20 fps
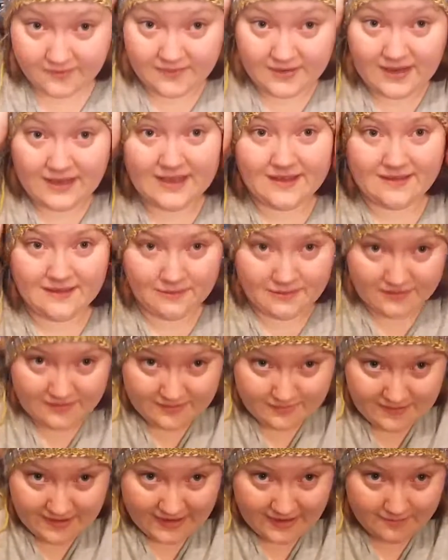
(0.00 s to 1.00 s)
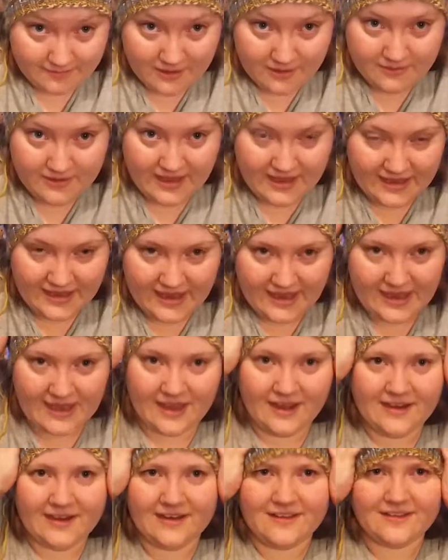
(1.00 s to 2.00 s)
of an easy one to pick up. Oh
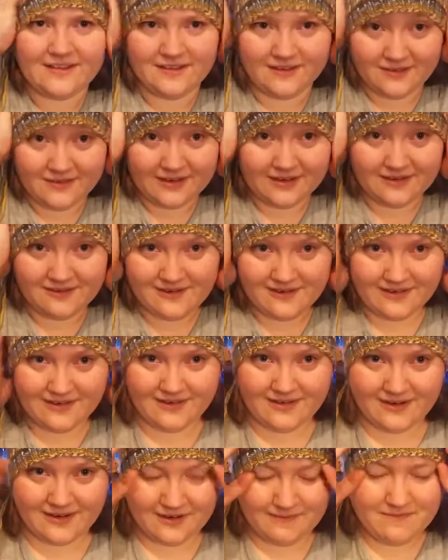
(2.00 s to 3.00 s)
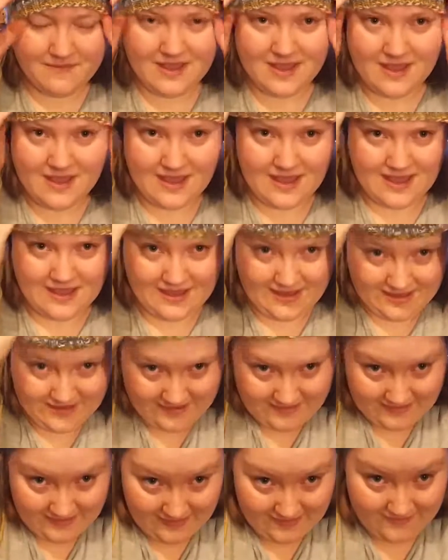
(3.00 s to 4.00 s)
yeah, I need to do decreases, don't I?
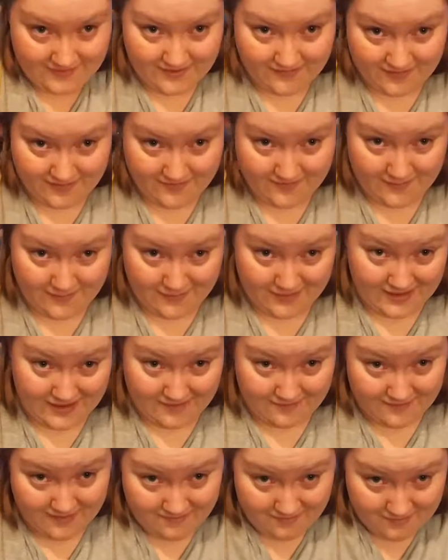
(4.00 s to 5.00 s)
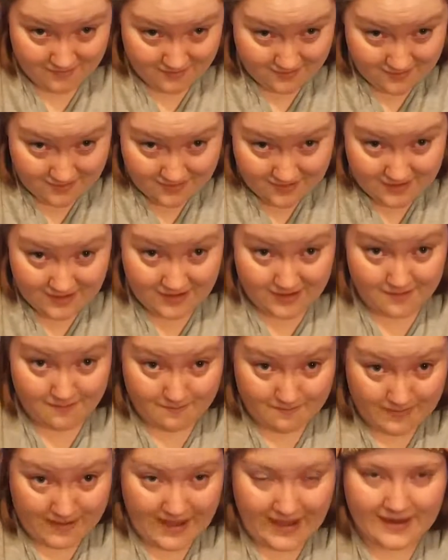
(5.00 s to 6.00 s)
Because even if I fold that rib
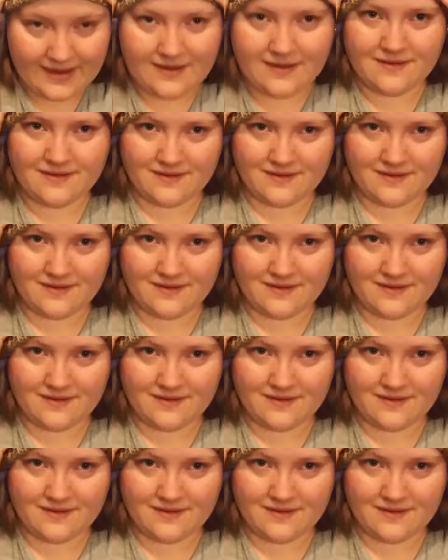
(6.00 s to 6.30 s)
back,